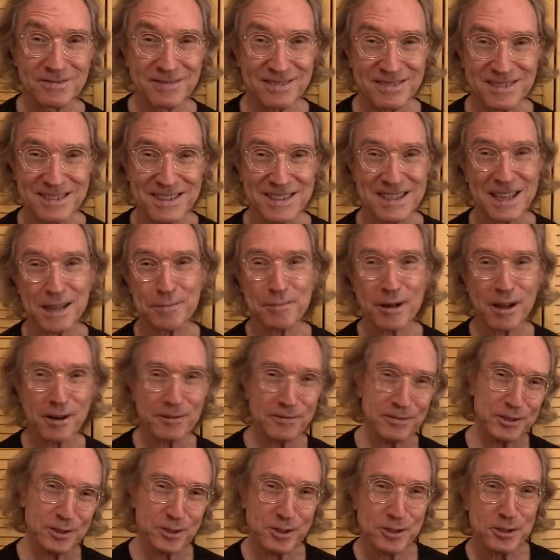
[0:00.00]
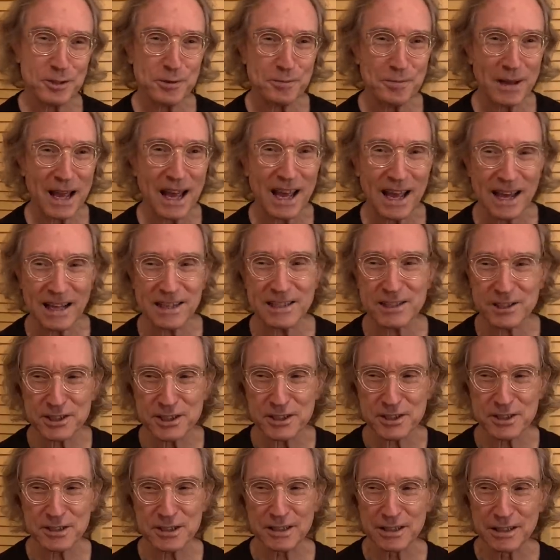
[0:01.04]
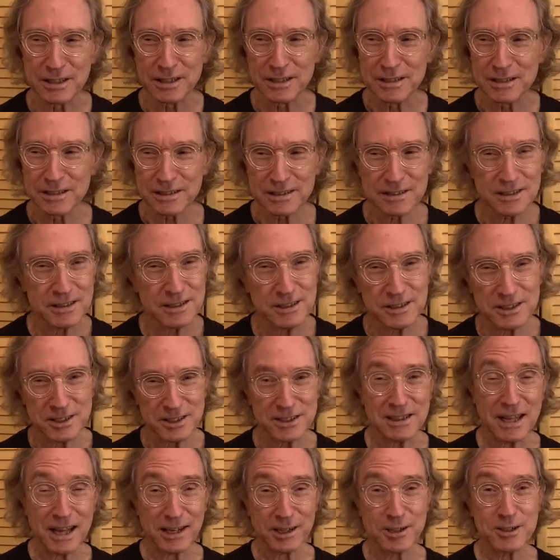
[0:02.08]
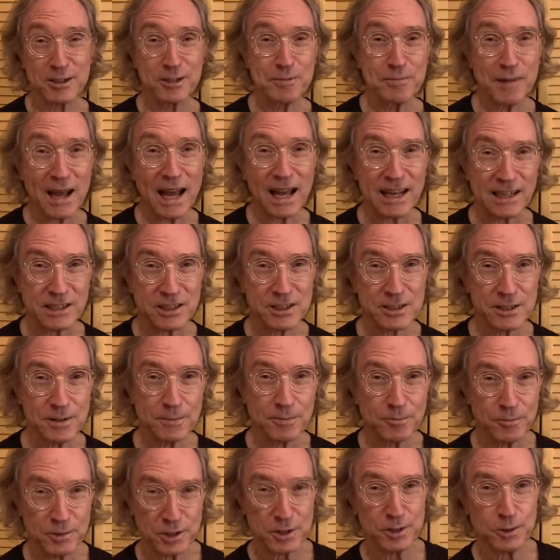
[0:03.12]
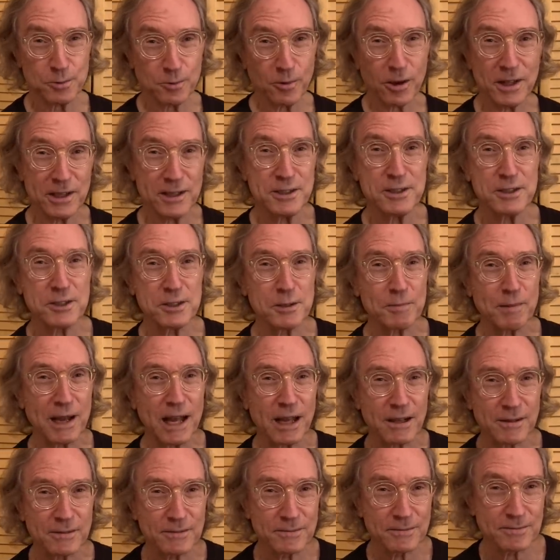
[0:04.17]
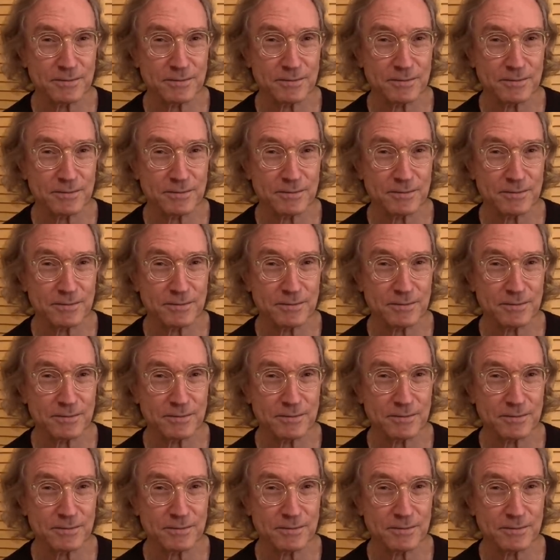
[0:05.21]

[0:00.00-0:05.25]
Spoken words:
It's not a matter if it's good or bad, it's just not a good match, which is why this is about